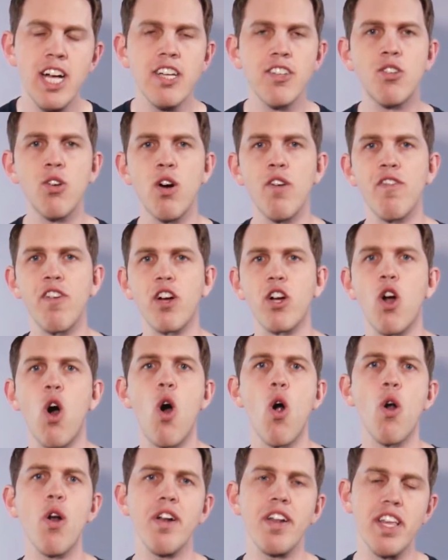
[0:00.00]
So if a
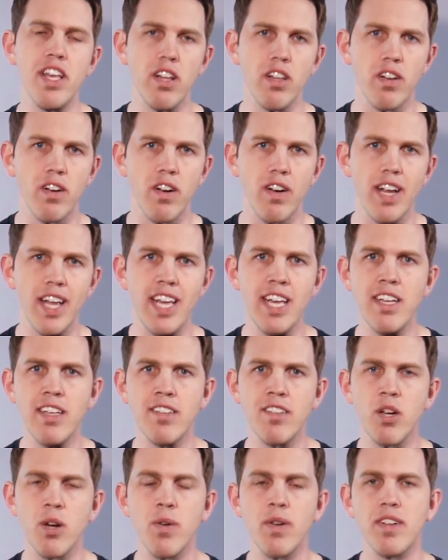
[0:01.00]
car dealer
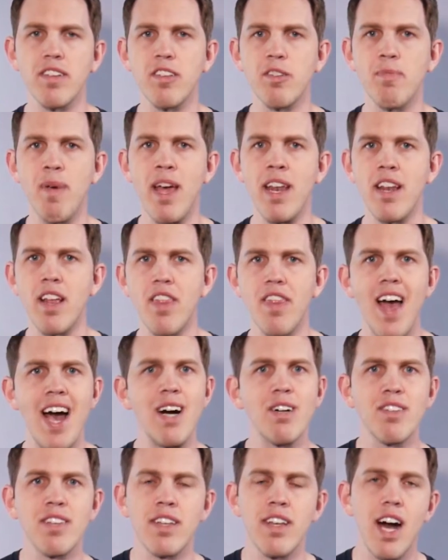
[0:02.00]
is going to spend
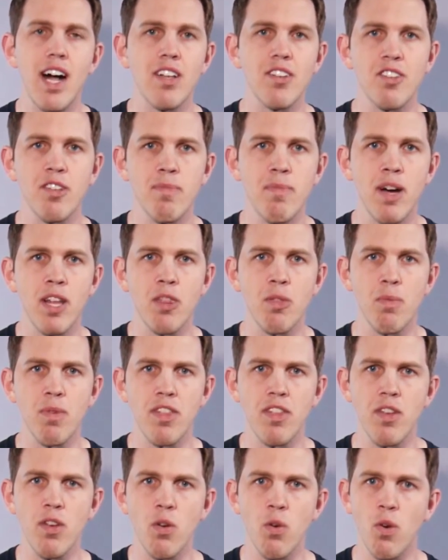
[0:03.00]
$1,000 a month with
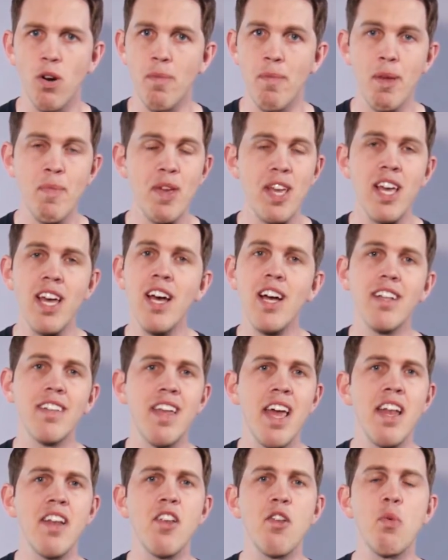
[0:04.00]
you, or maybe
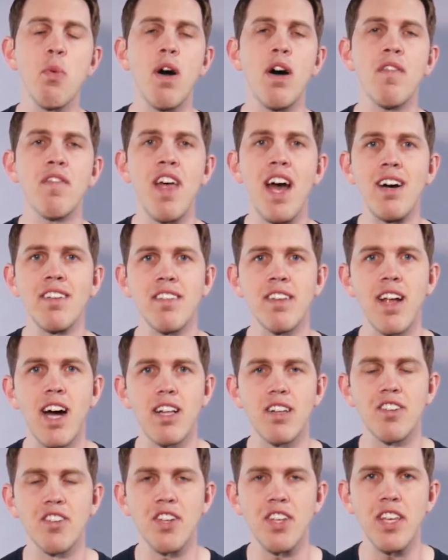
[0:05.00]
$10,000 to
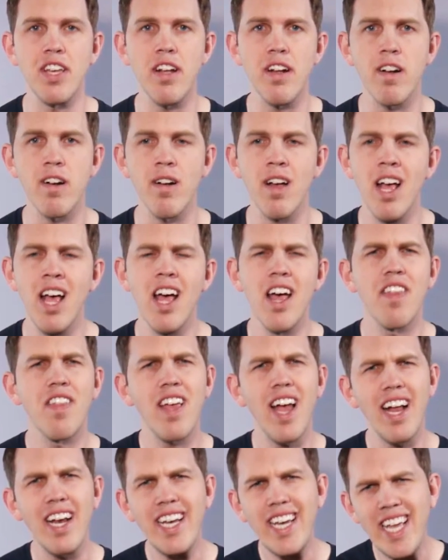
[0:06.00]
$12,000 a year,
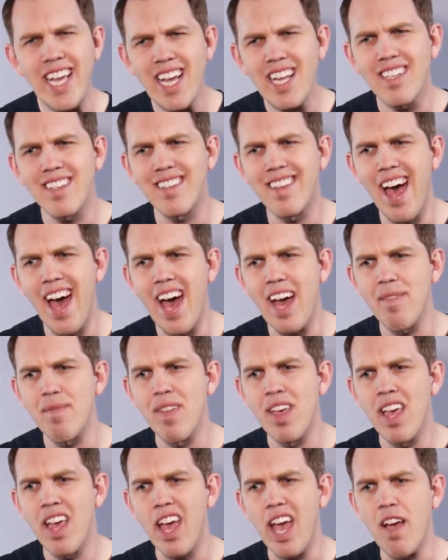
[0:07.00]
the idea is that
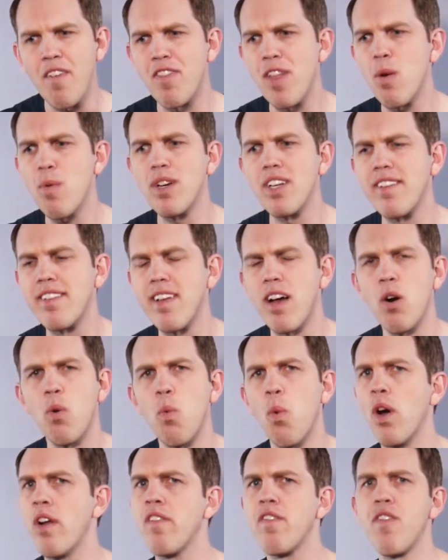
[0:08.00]
if they were to sell
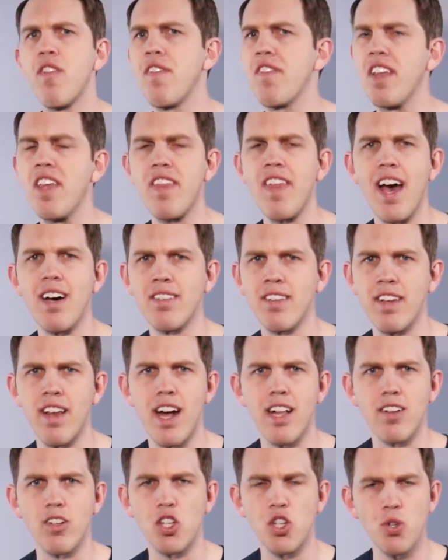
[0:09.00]
one
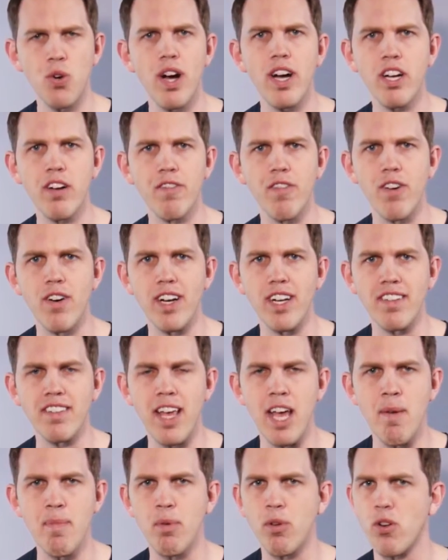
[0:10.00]
$50,000 truck, for
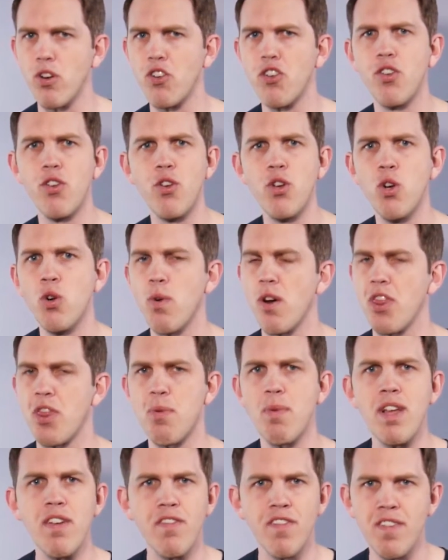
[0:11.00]
example, or 2 or
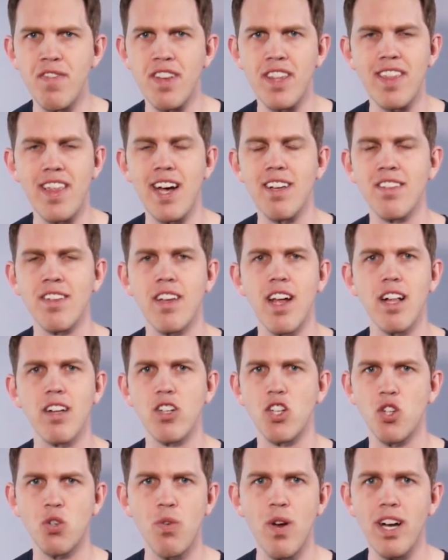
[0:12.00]
3
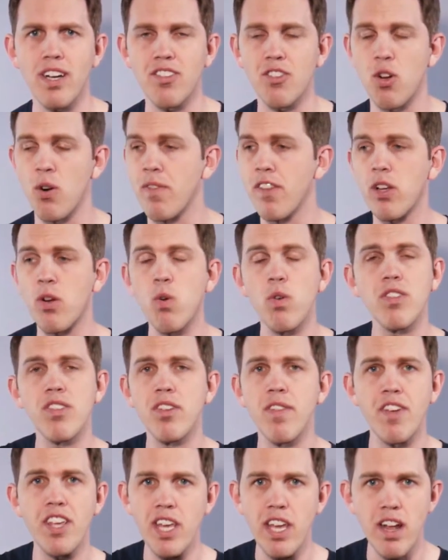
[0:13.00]
$50,000 trucks over the course
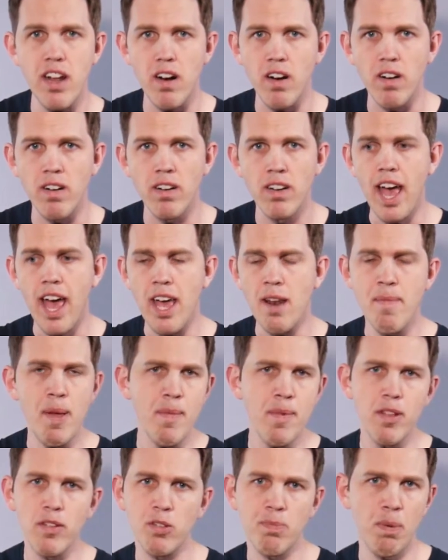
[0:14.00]
of a year, and
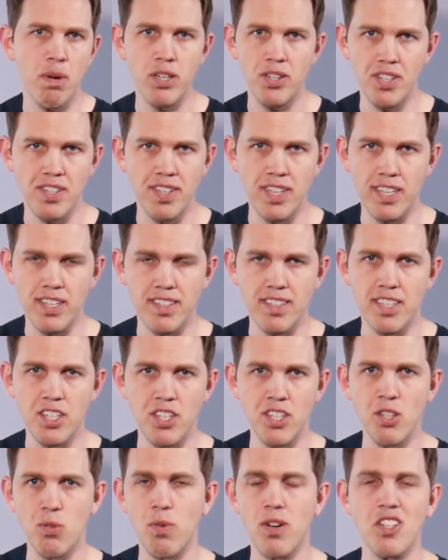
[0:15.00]
maybe those purchasing
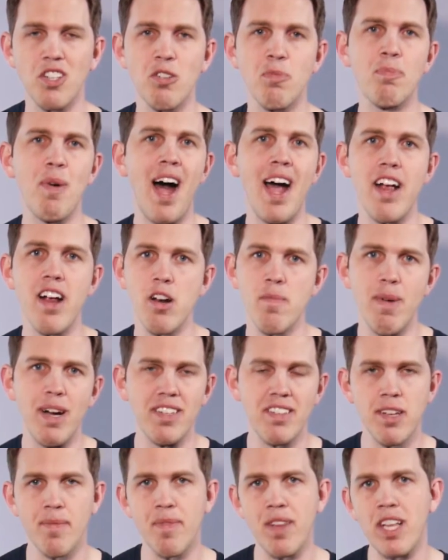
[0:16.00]
decisions were inspired by
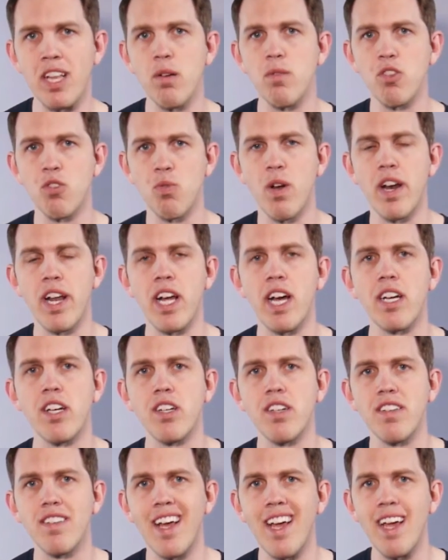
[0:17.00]
something that was running on your
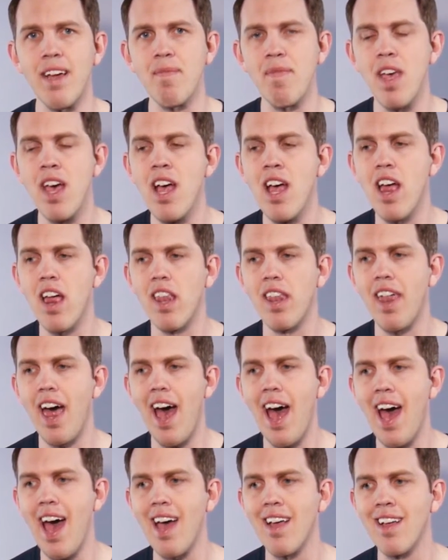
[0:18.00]
site,
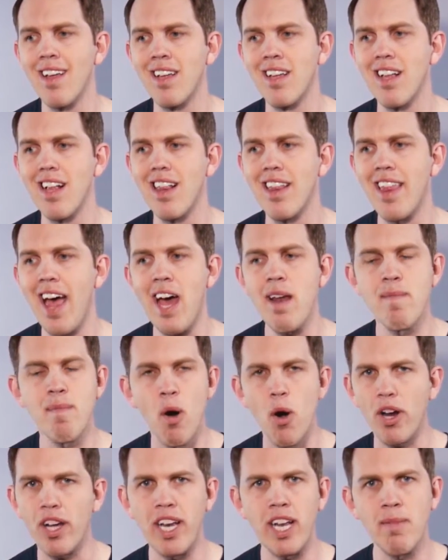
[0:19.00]
that
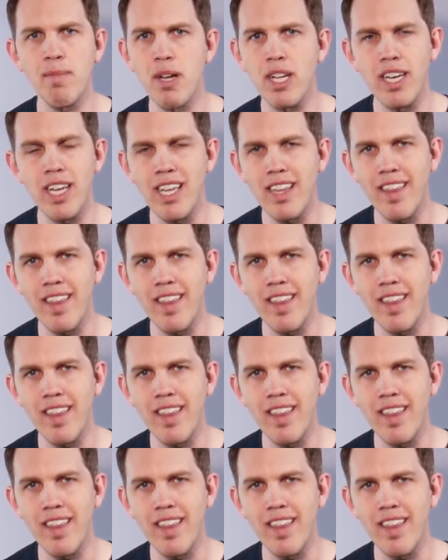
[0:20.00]
marketing money